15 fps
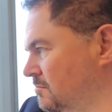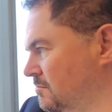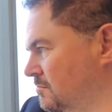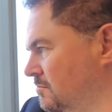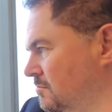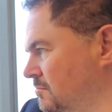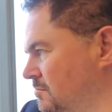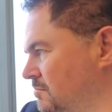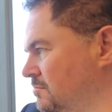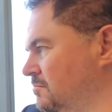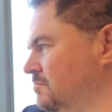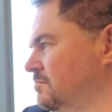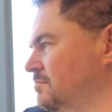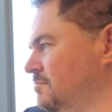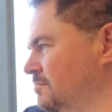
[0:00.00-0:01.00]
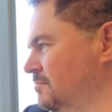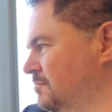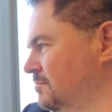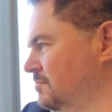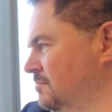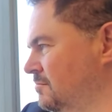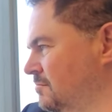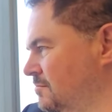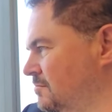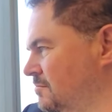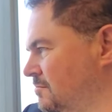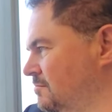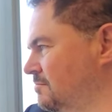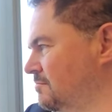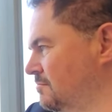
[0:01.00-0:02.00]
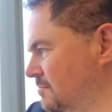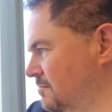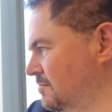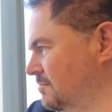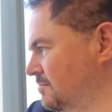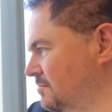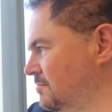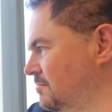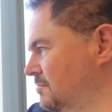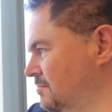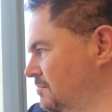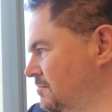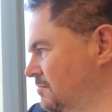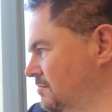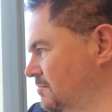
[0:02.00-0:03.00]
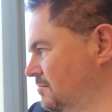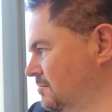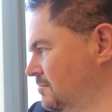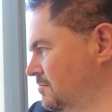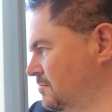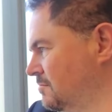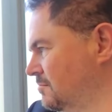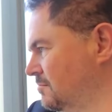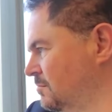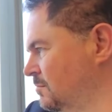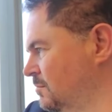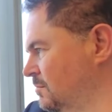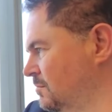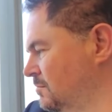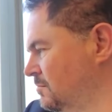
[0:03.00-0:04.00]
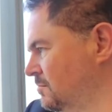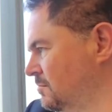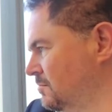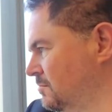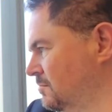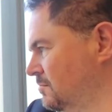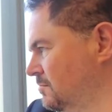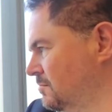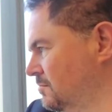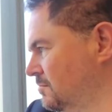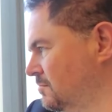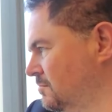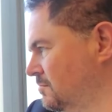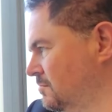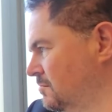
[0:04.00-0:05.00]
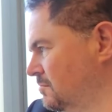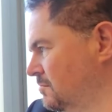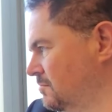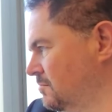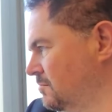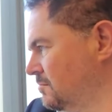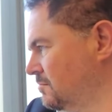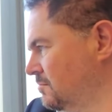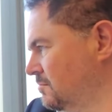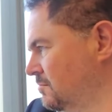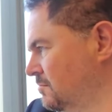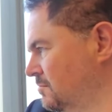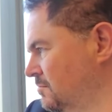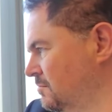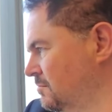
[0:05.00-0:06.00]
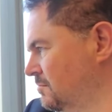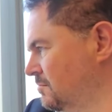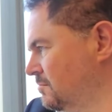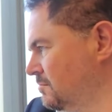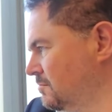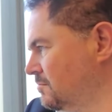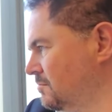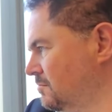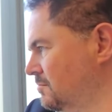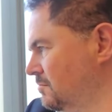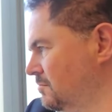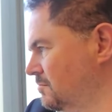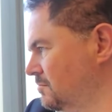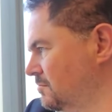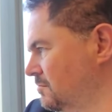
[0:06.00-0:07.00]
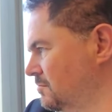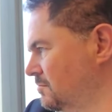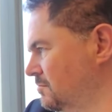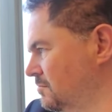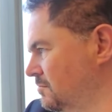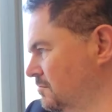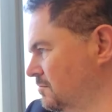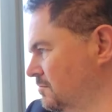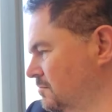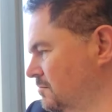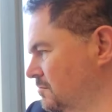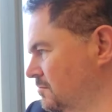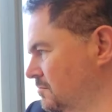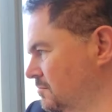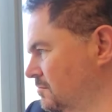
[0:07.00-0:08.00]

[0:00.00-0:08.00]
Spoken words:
No words are spoken by the person on screen.